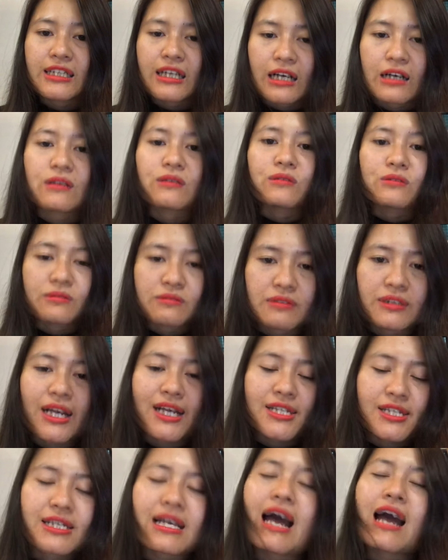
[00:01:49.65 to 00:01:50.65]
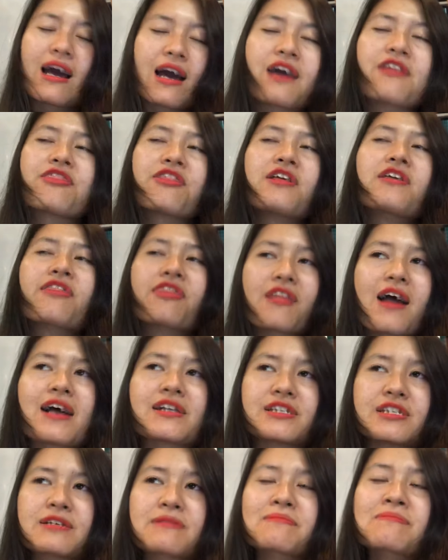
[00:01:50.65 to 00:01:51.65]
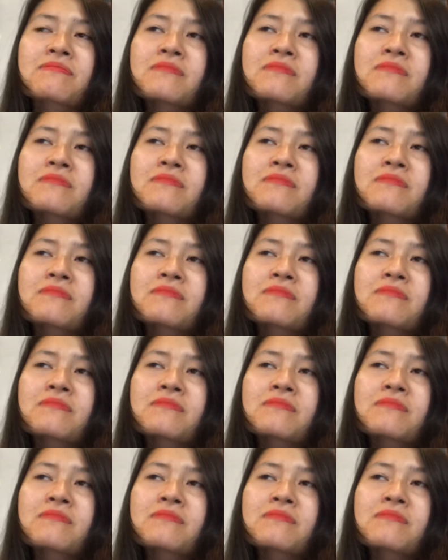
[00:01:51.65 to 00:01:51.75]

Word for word: oh yes I, I think that